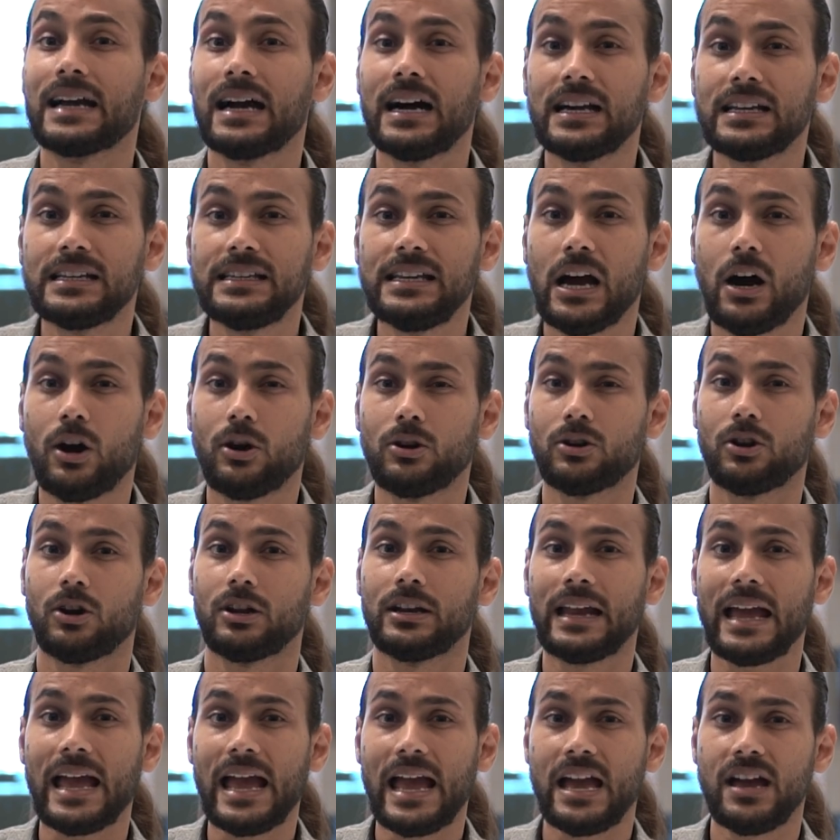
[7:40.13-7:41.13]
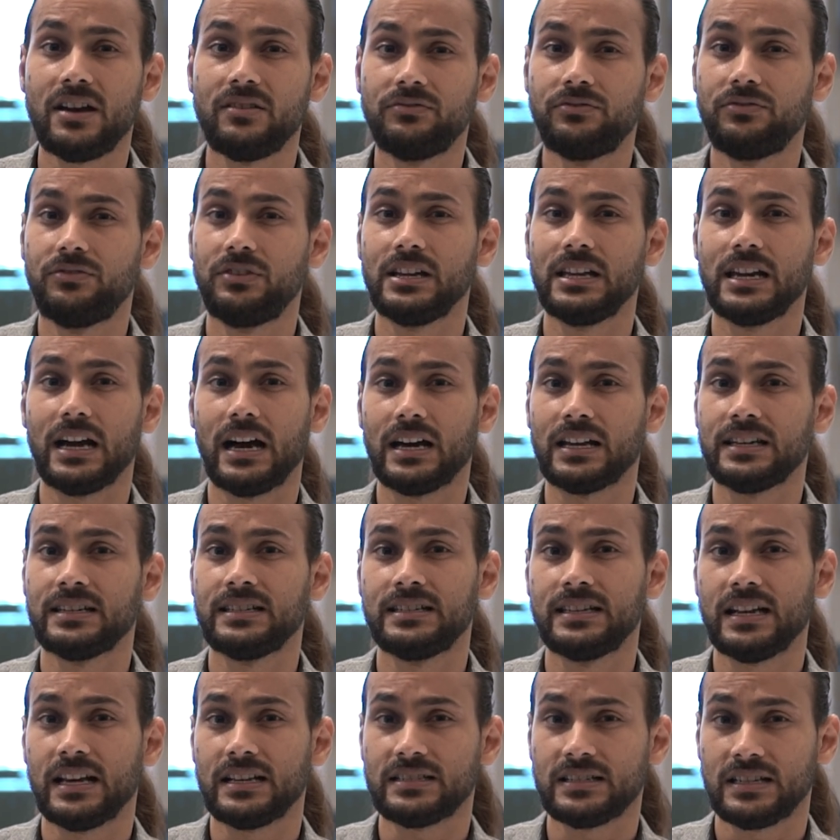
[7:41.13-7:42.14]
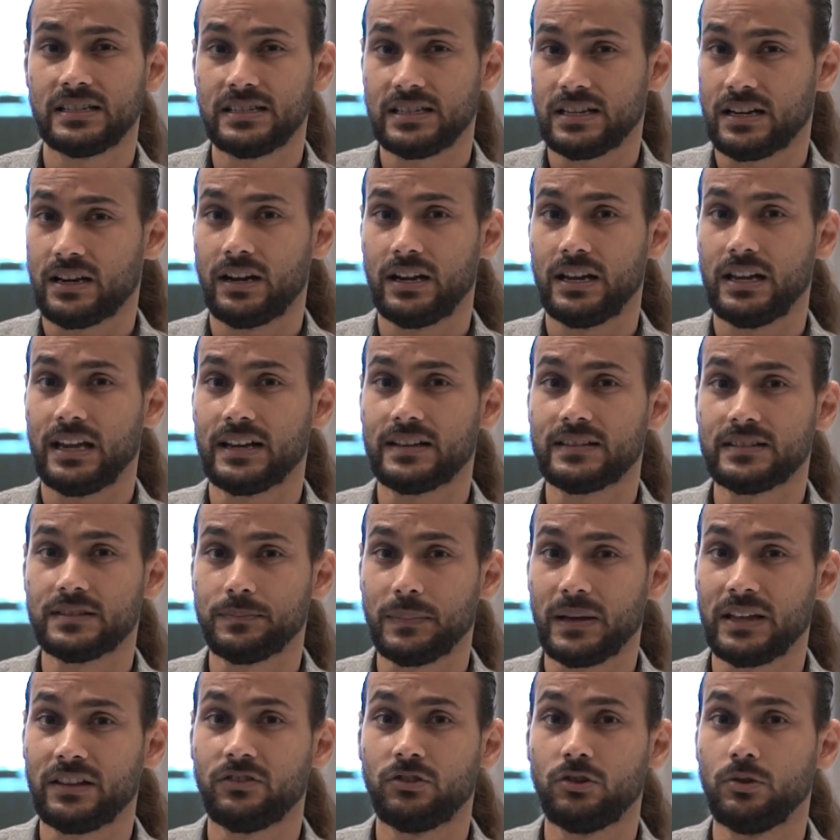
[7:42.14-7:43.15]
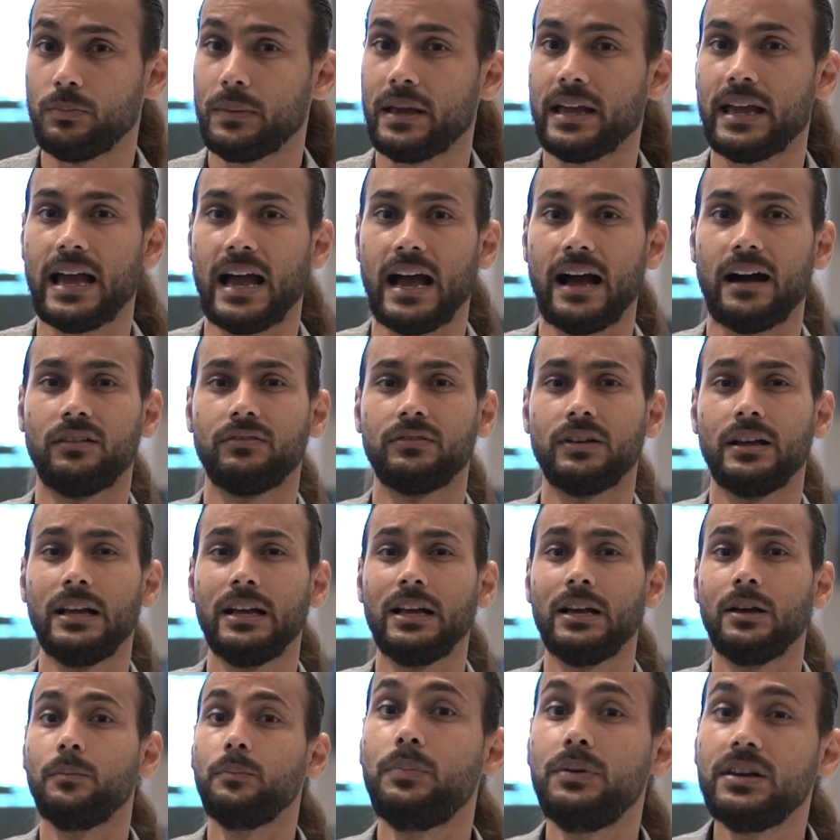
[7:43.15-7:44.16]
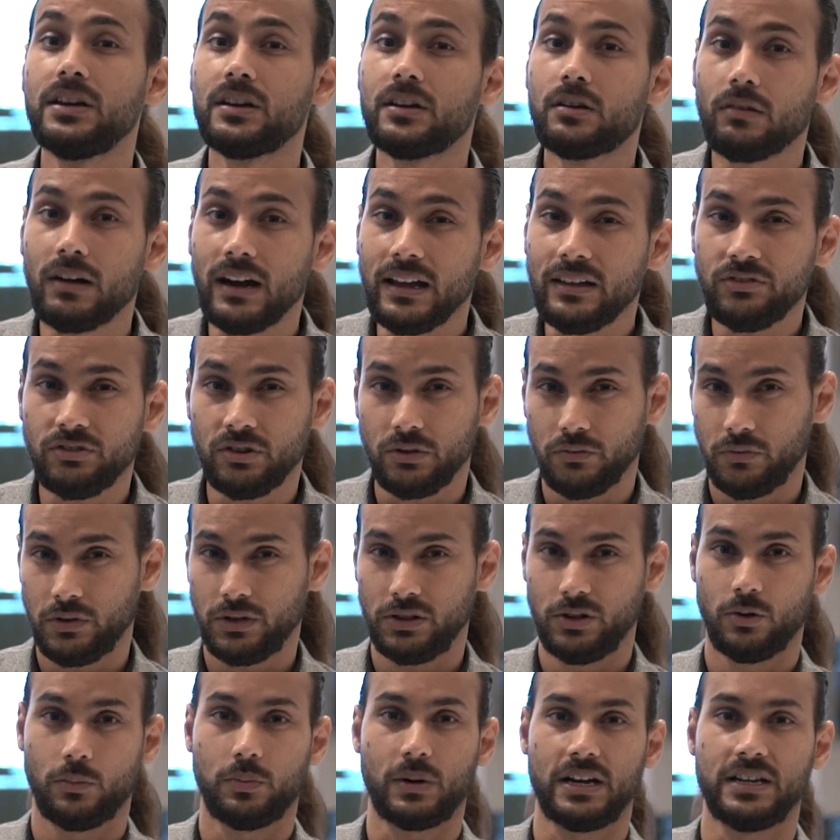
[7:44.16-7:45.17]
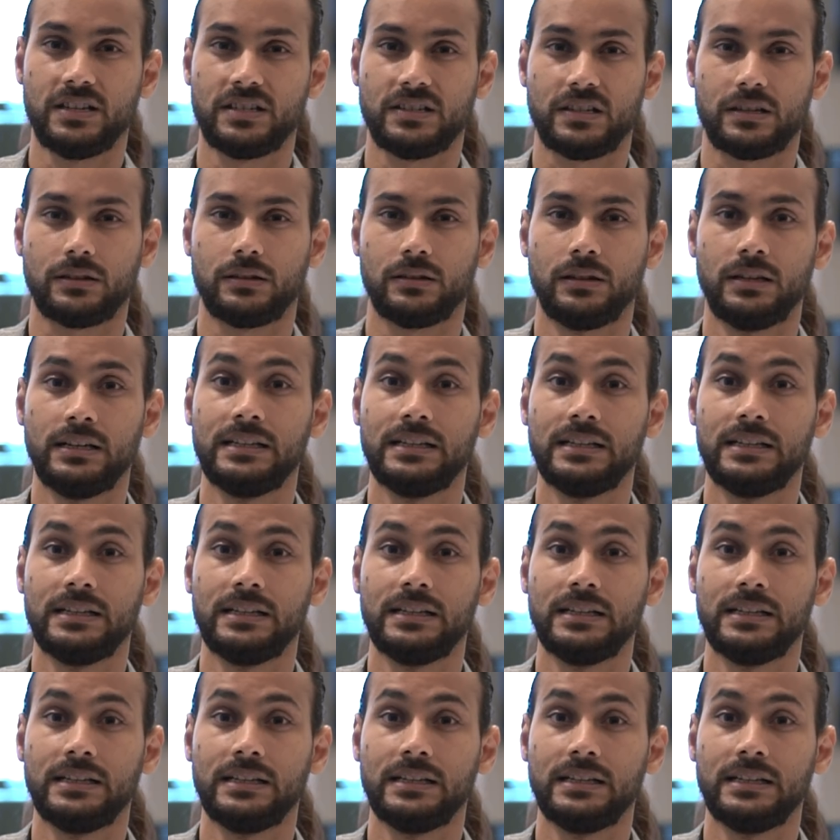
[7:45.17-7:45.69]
cut down on every unnecessary expense you may have, be aggressive with your pricing.